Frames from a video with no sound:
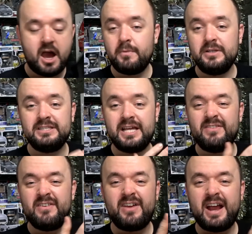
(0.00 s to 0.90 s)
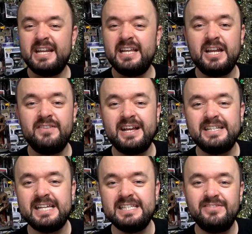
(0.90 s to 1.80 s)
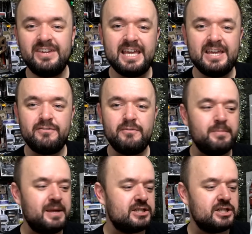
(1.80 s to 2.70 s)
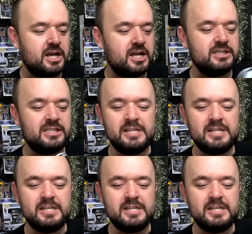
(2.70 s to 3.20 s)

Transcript: I won't say I've ever had any kind of excessive heat from being charged.